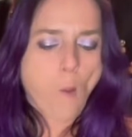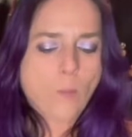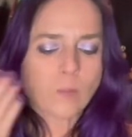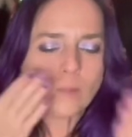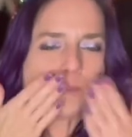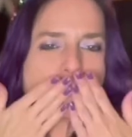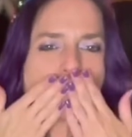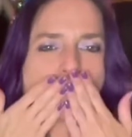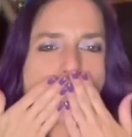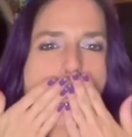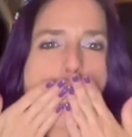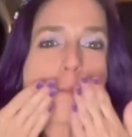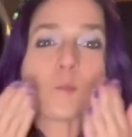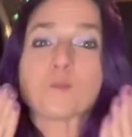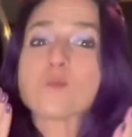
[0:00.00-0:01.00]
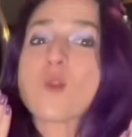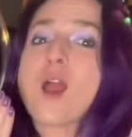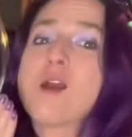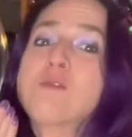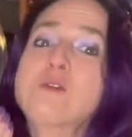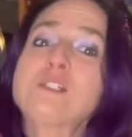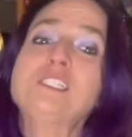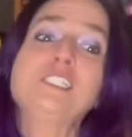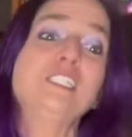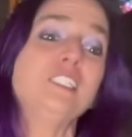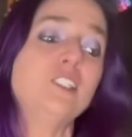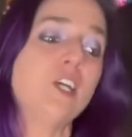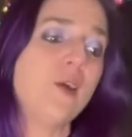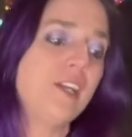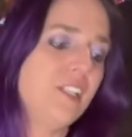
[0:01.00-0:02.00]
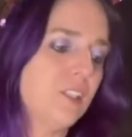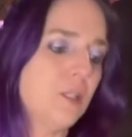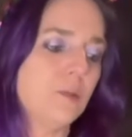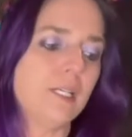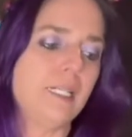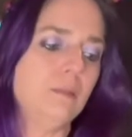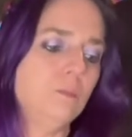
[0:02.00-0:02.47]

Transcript: That's really good though either way.